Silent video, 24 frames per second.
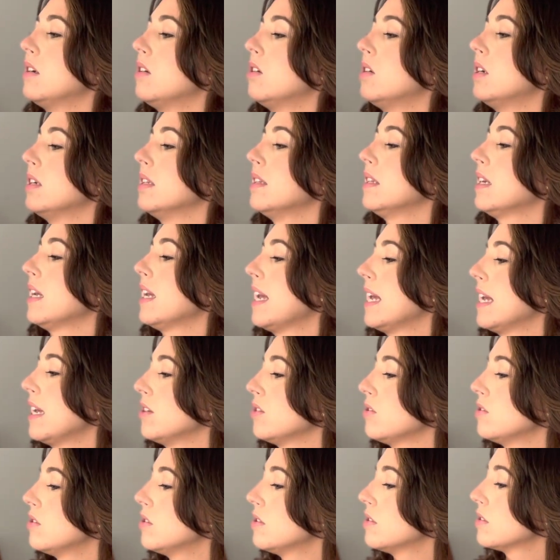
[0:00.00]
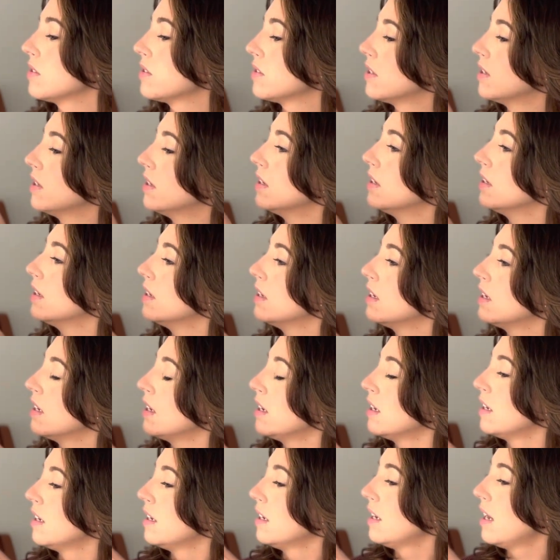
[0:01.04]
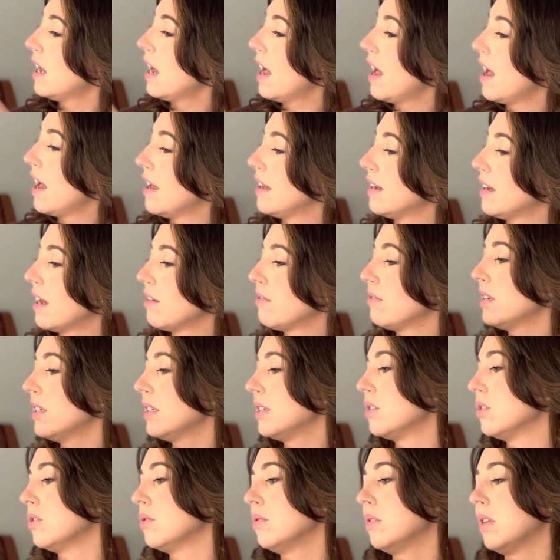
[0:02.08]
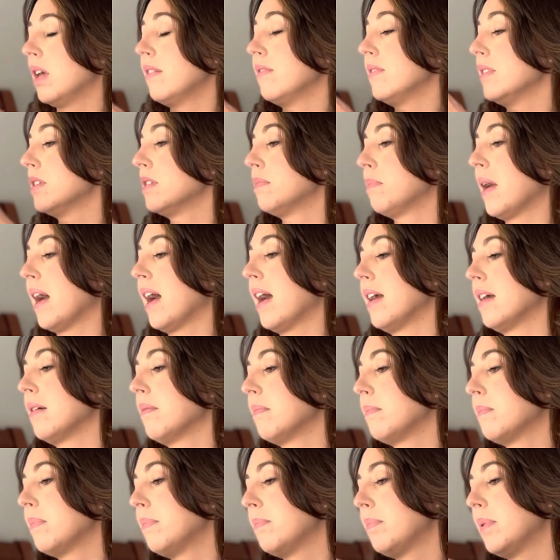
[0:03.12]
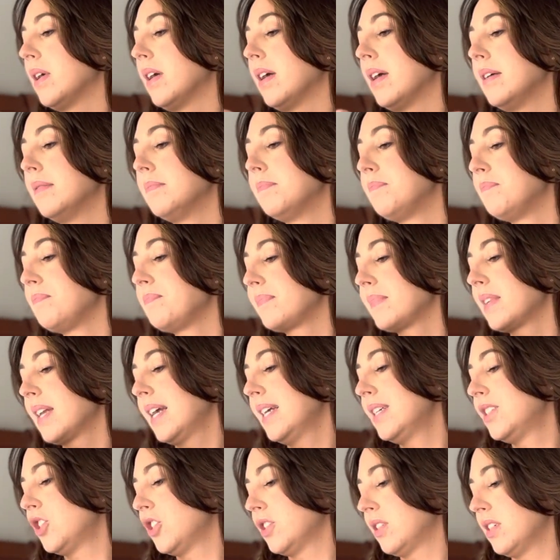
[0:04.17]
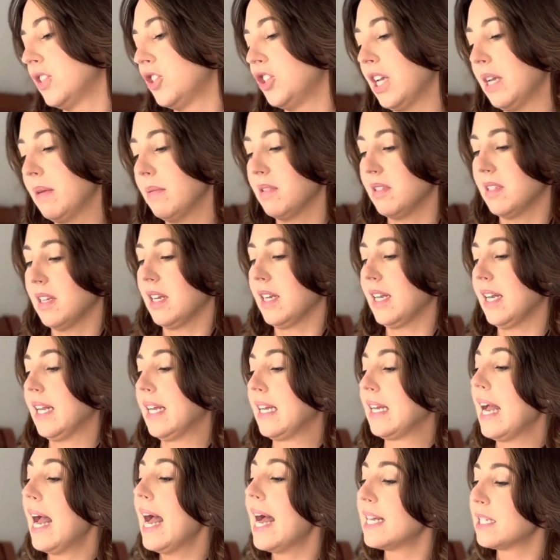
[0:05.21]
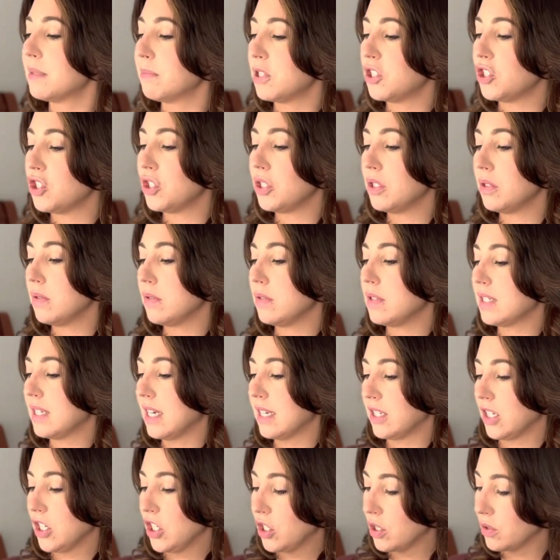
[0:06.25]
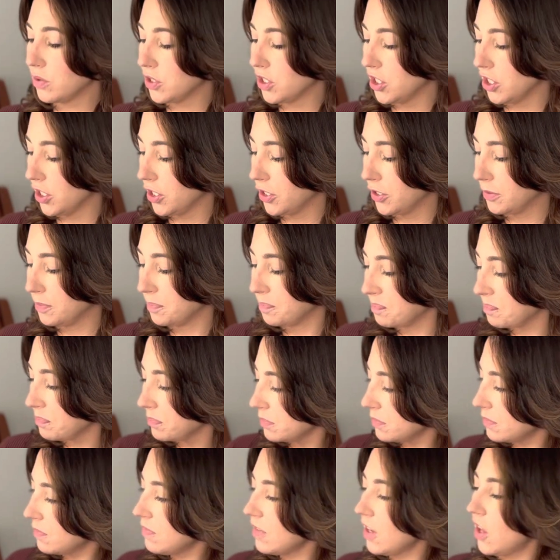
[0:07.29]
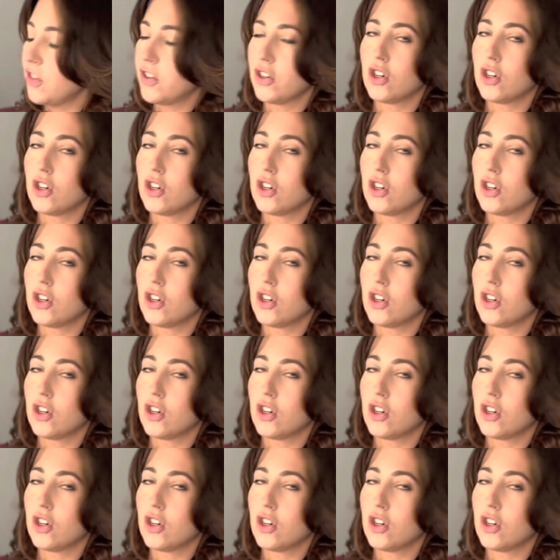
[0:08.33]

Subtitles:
on the handles. And I really do love this bag, but it's just a shame it's not getting as much use as it used to. The